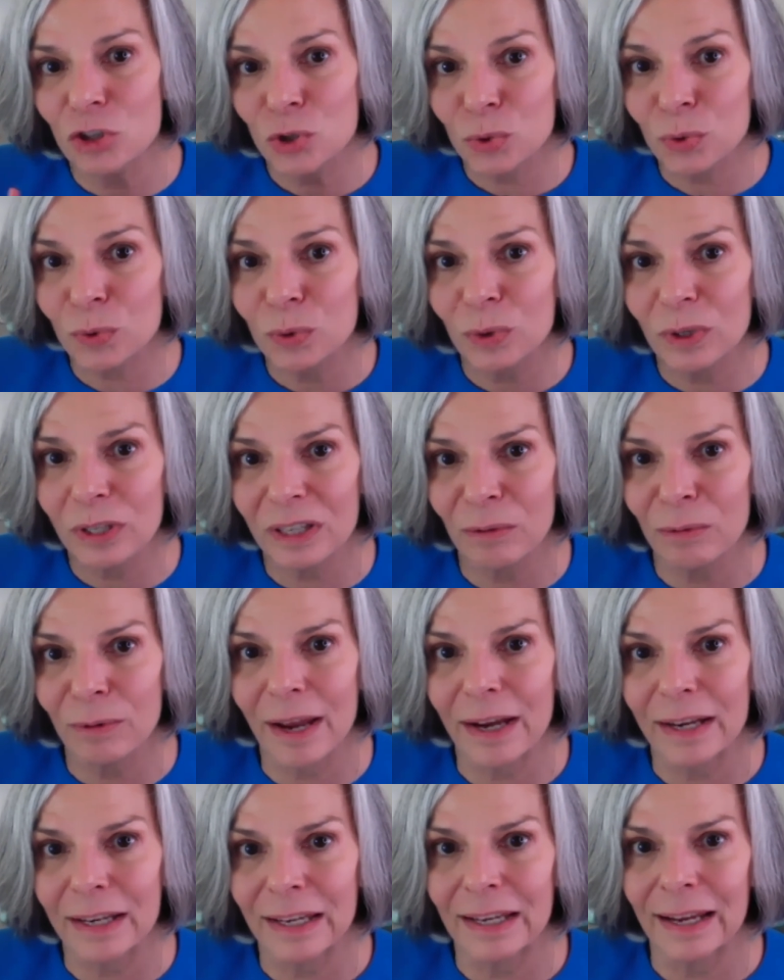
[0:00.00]
truly
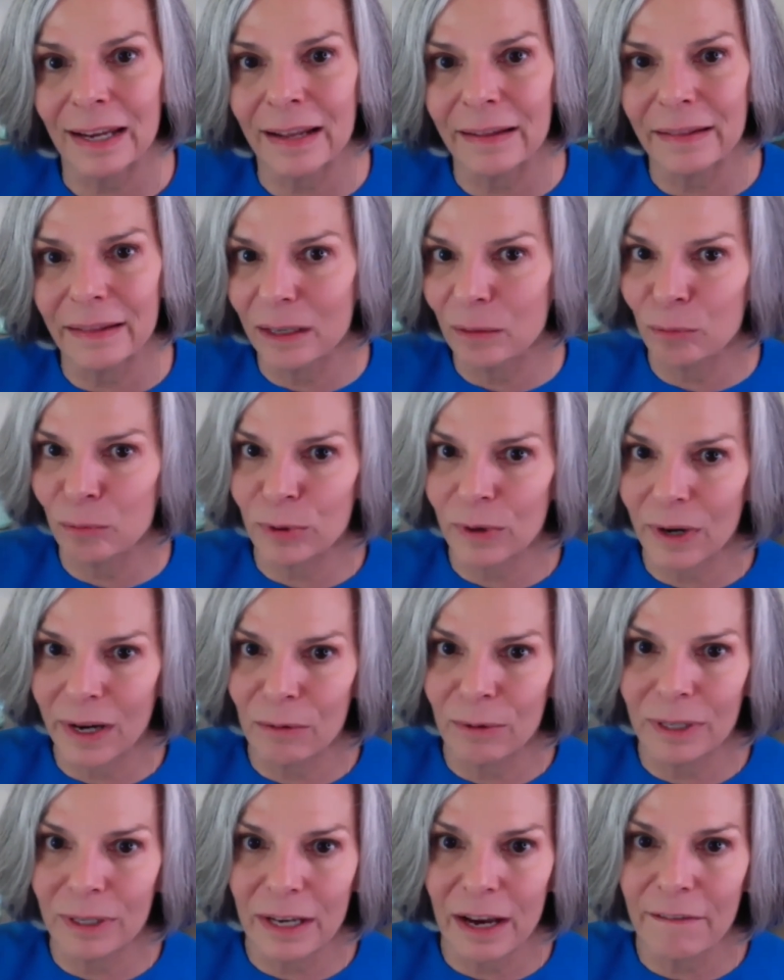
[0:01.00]
ready and then pray
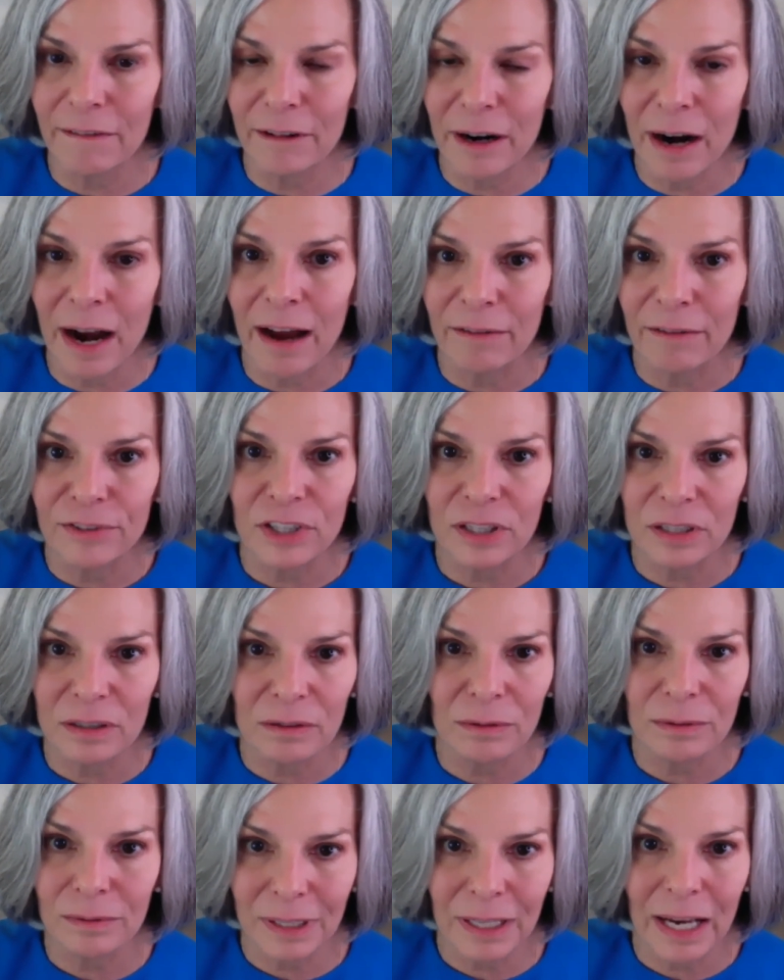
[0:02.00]
we never have
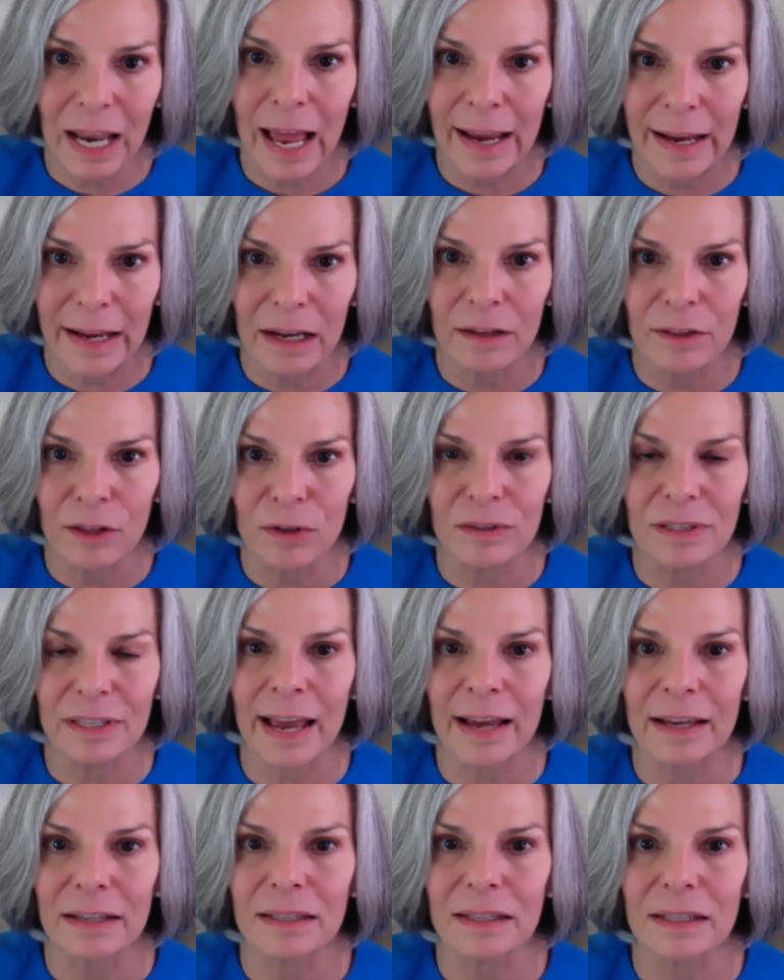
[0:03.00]
to rely on those
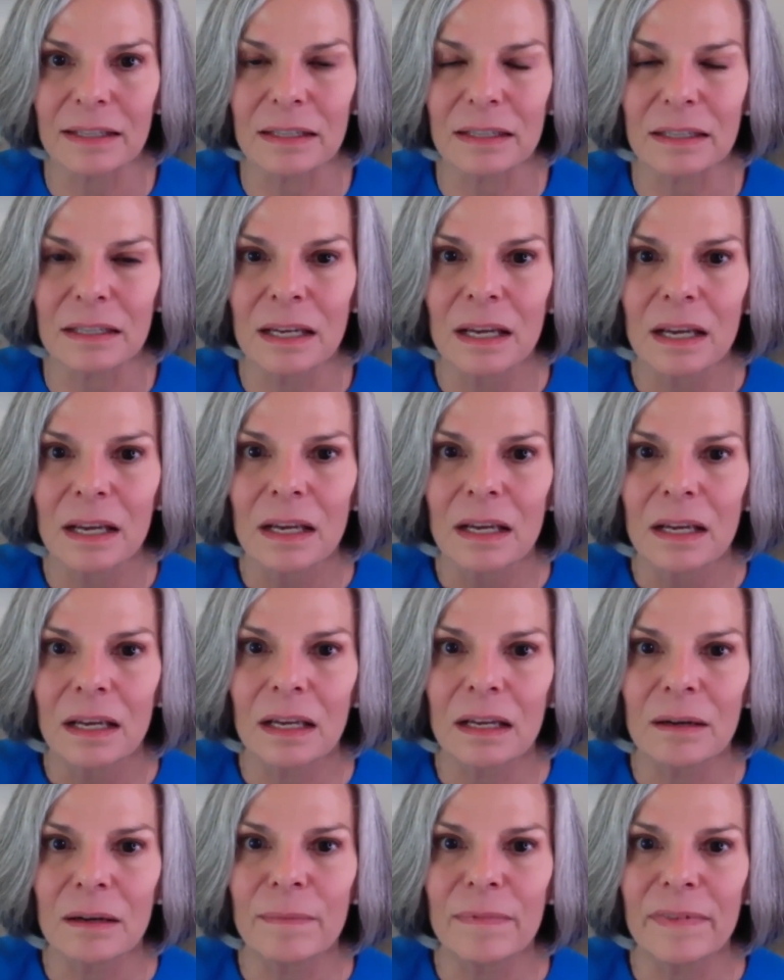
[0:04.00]
assets.
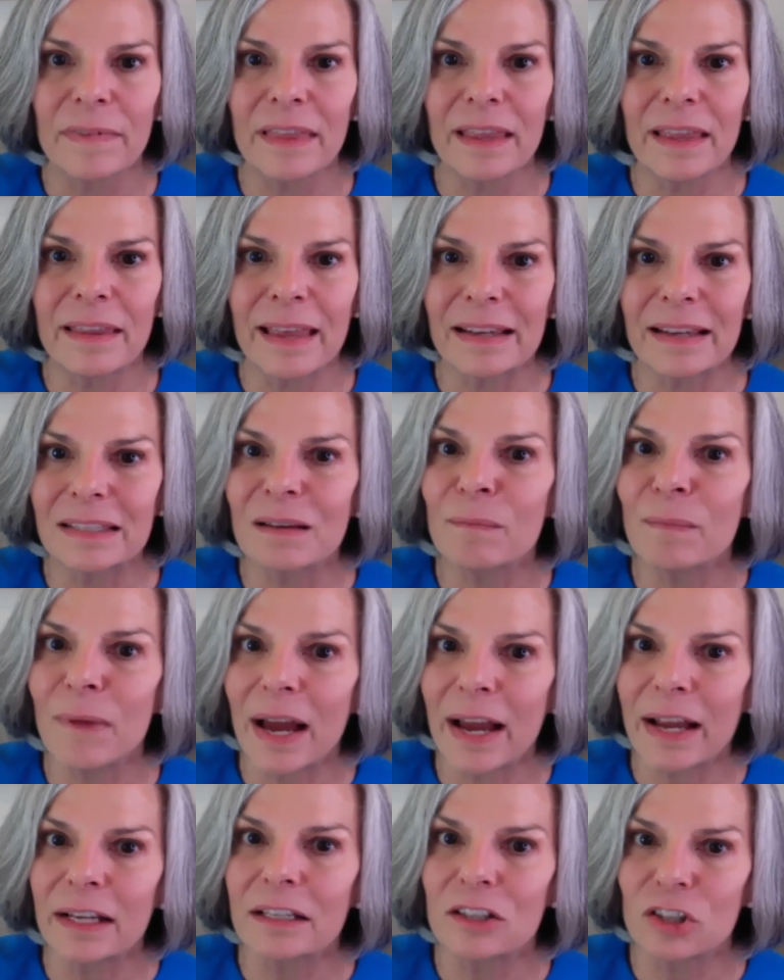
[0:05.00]
That's a
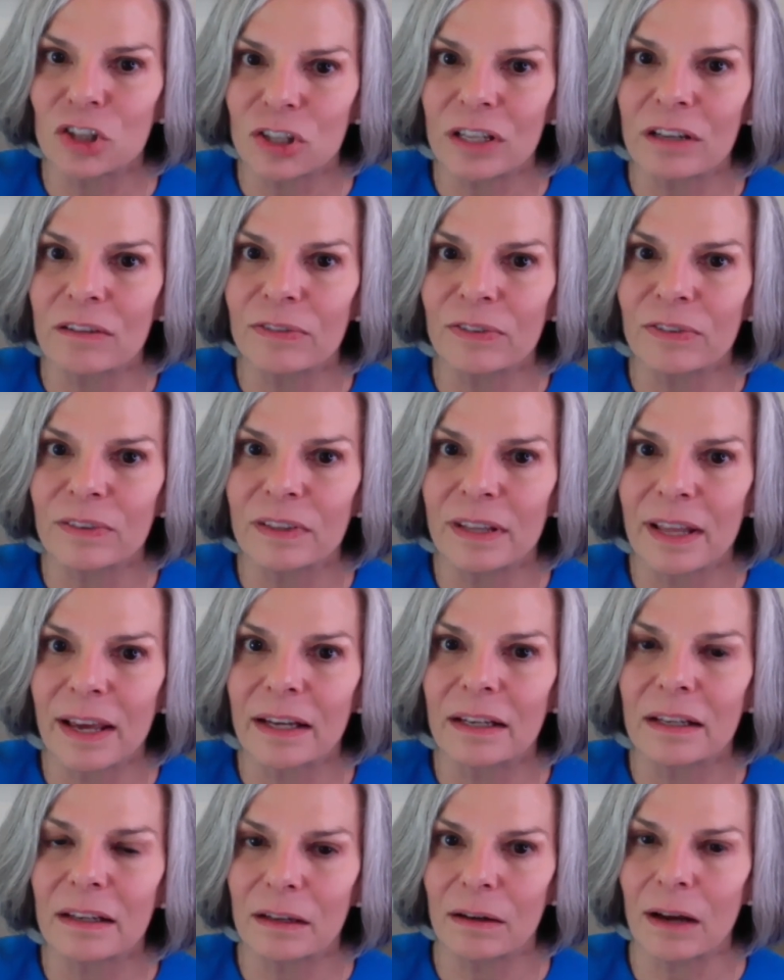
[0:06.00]
mind shift
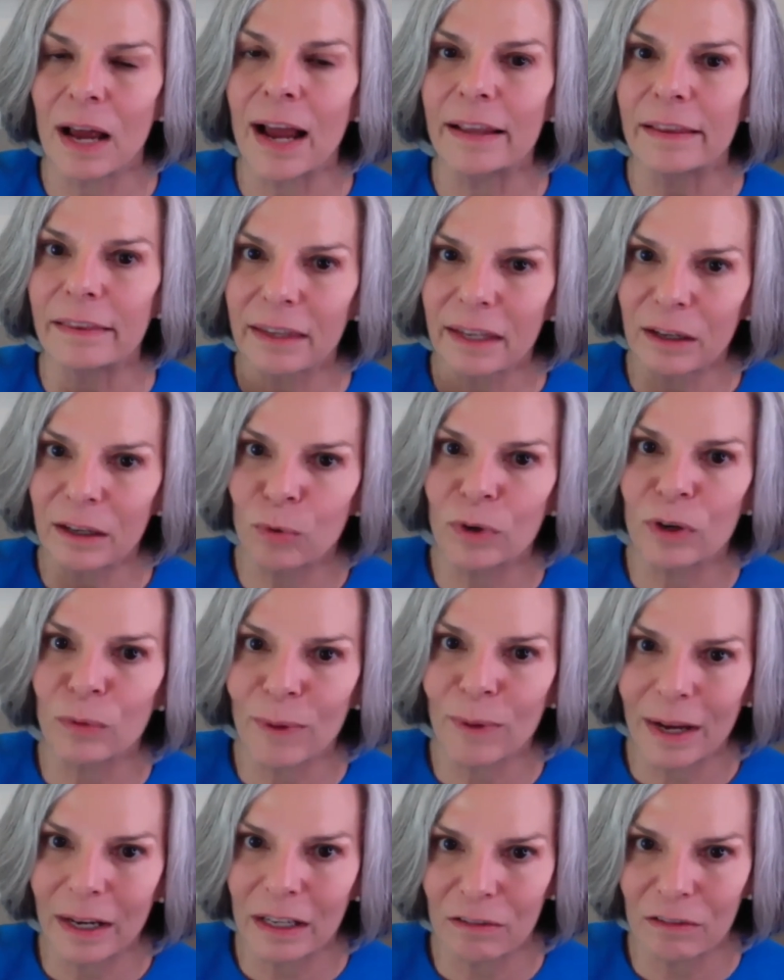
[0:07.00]
that I think we're
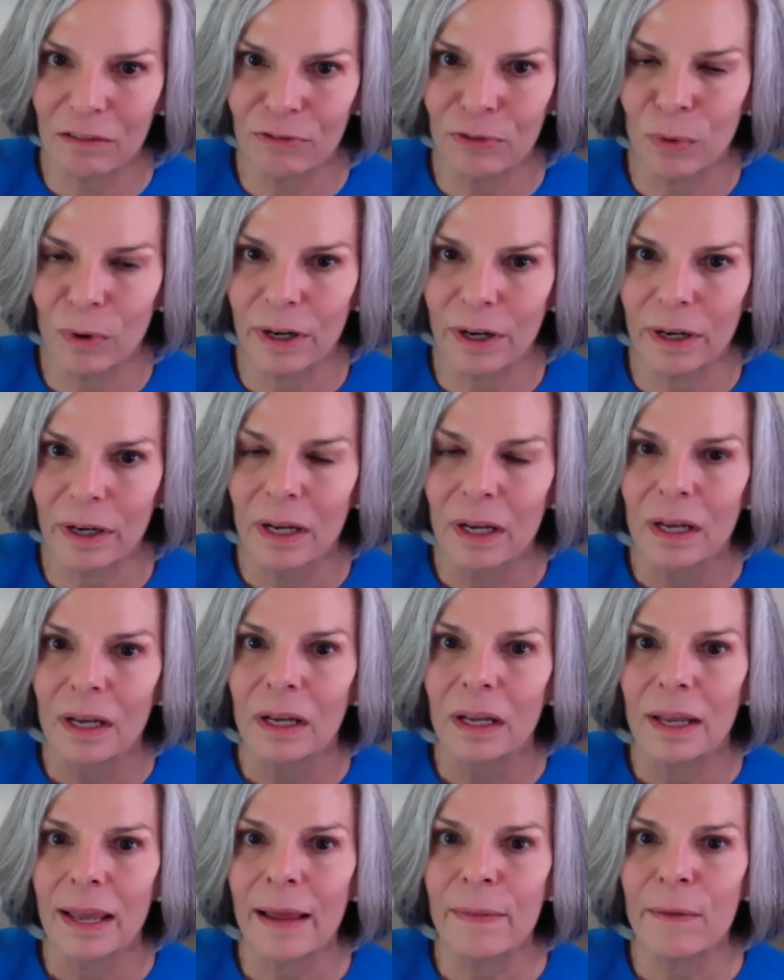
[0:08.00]
ready for.
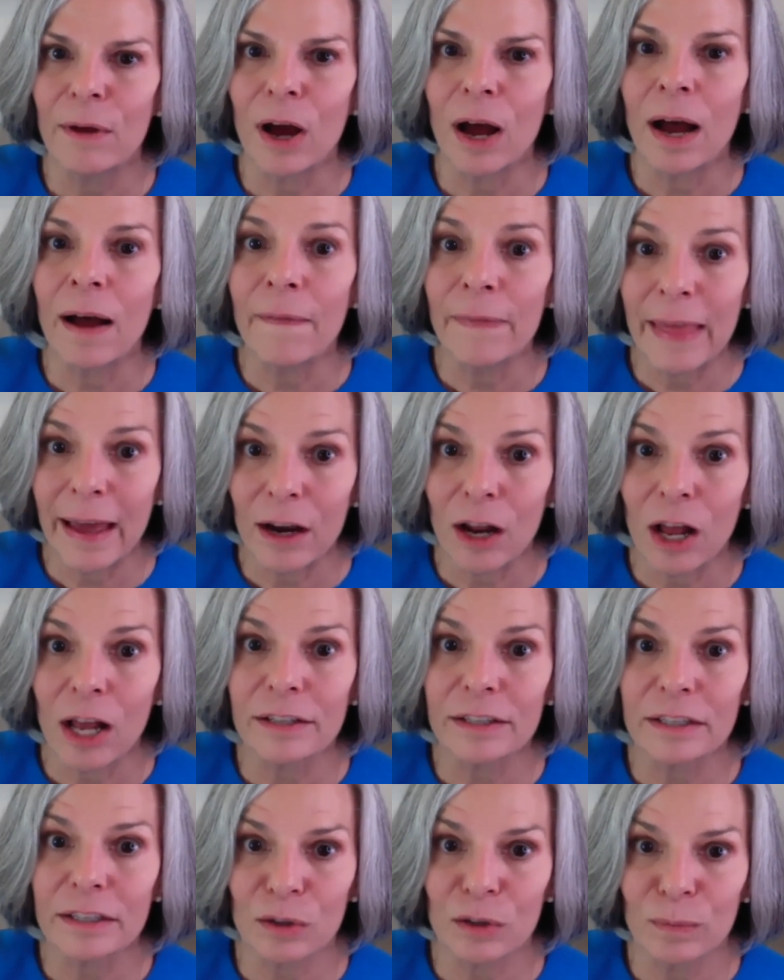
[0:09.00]
And that
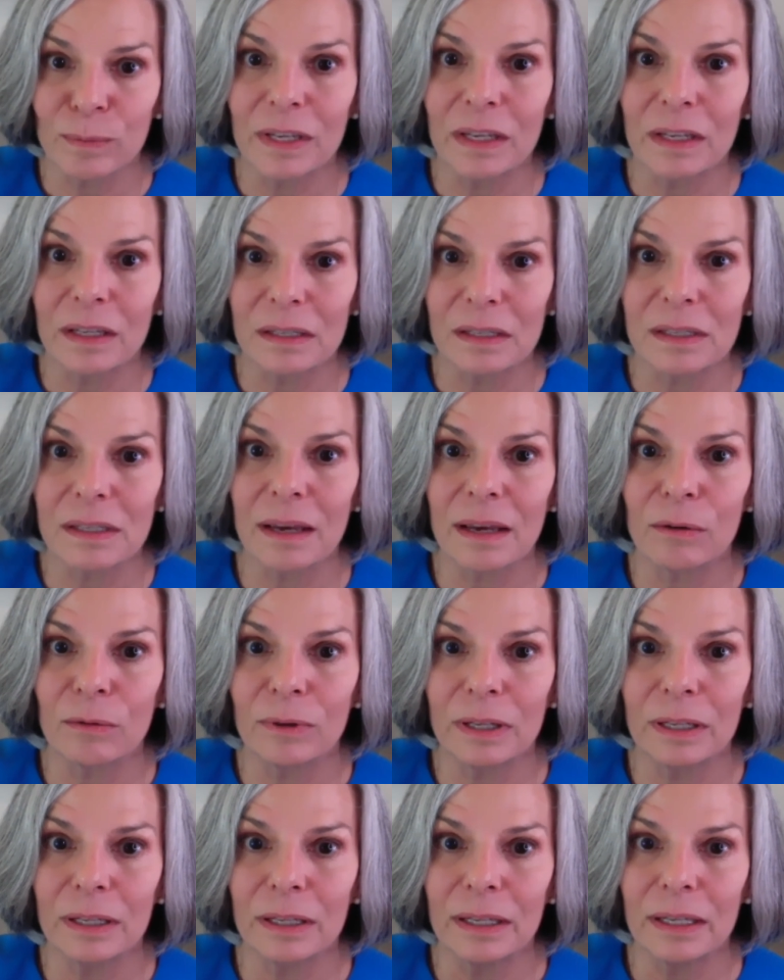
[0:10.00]
also means that
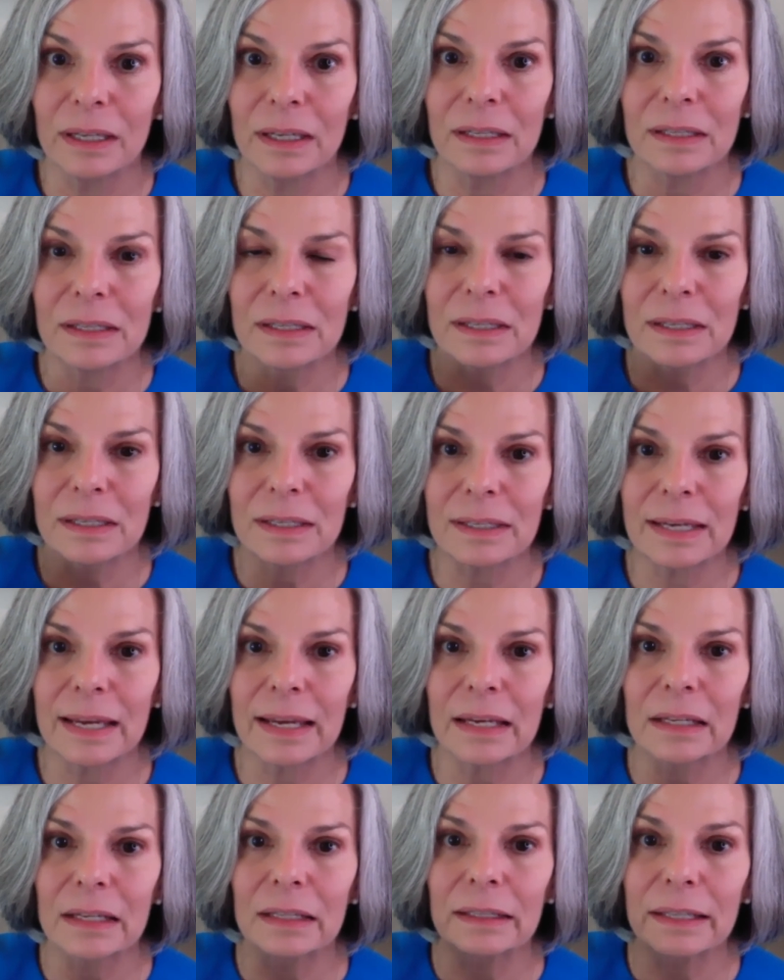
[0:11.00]
we need
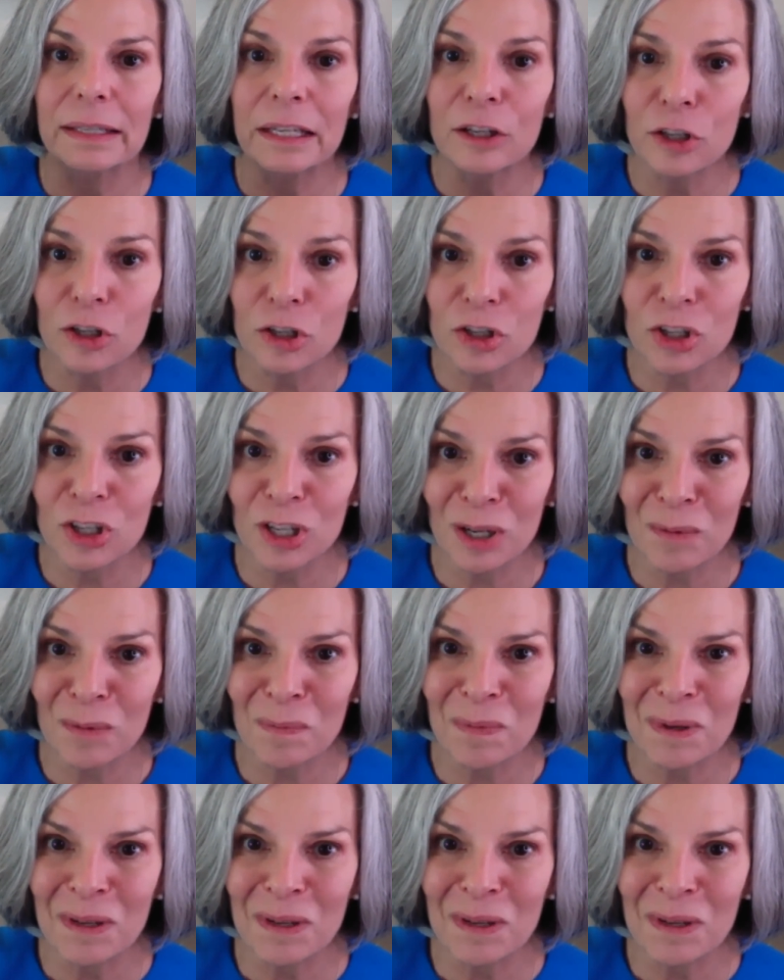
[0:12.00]
sustained leadership